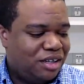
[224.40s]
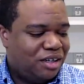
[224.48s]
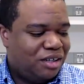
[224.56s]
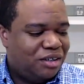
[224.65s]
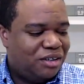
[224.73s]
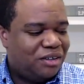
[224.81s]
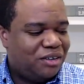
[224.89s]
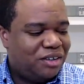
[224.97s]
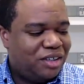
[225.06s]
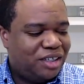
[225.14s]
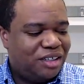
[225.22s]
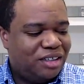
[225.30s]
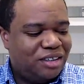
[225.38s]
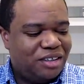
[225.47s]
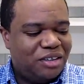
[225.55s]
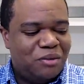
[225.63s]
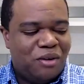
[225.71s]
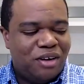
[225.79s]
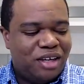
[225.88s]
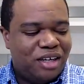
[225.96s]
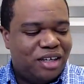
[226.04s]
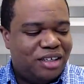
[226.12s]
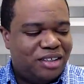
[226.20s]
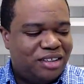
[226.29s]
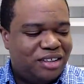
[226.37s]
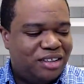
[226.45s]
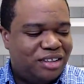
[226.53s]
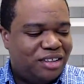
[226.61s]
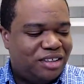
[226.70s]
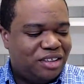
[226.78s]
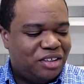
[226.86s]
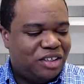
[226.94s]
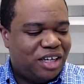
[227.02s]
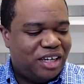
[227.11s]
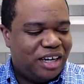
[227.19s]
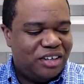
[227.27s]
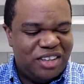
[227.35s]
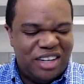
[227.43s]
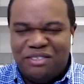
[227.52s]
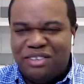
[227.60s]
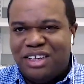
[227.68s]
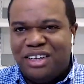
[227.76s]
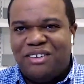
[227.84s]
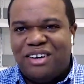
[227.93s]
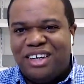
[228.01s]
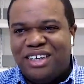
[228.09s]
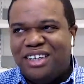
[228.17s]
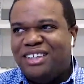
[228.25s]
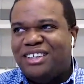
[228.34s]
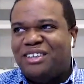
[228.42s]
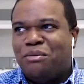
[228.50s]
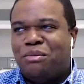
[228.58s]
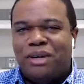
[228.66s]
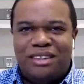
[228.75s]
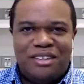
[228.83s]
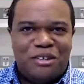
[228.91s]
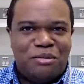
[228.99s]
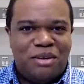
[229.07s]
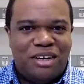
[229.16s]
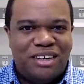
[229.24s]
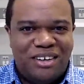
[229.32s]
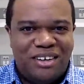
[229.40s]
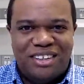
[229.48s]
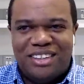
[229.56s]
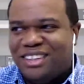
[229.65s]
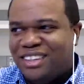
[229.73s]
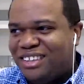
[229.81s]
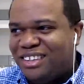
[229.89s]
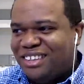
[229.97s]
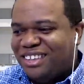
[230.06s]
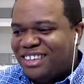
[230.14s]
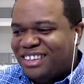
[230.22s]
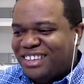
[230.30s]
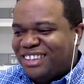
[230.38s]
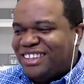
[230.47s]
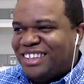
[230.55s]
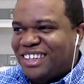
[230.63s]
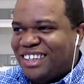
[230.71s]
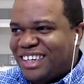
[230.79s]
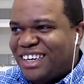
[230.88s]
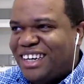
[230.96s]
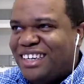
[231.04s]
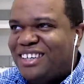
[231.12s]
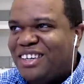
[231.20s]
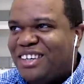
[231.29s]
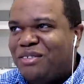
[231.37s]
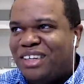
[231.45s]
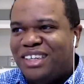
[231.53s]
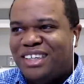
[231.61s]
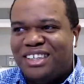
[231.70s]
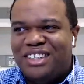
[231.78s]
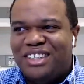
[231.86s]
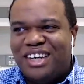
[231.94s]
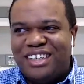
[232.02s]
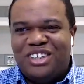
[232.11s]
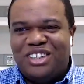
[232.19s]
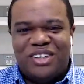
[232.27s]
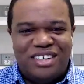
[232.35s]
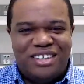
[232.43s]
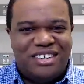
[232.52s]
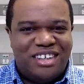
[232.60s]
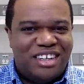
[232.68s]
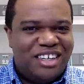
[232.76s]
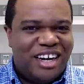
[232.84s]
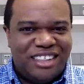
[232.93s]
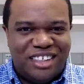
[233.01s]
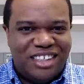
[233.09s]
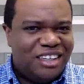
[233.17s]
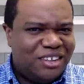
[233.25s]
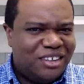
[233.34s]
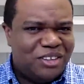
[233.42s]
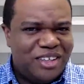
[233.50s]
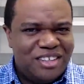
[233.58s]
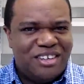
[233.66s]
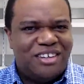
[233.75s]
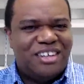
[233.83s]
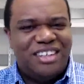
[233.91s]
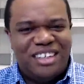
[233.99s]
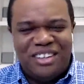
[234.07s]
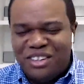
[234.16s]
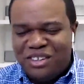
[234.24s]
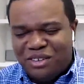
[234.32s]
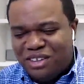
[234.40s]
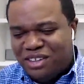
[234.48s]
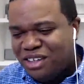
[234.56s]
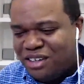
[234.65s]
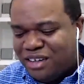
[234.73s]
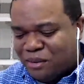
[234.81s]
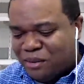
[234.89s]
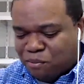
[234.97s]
you know, and you walk in, you did everything right, you know, breath is smelling all good and all that kind of stuff. Ladies, you got the dress, the nice yellow dress on, you know, you're looking great.